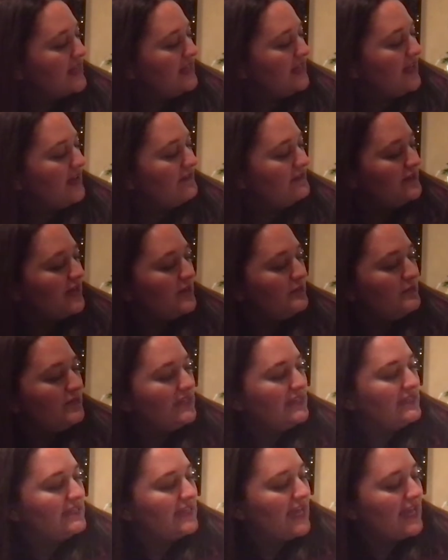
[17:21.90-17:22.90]
love not
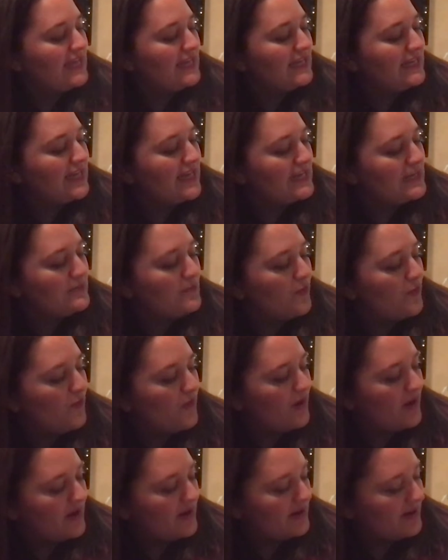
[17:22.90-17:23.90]
being naked
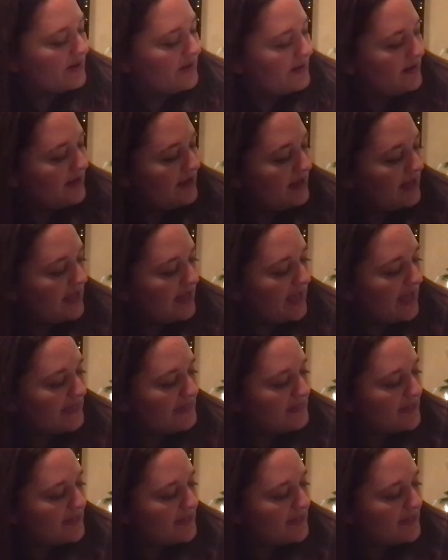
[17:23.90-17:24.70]
anymore. And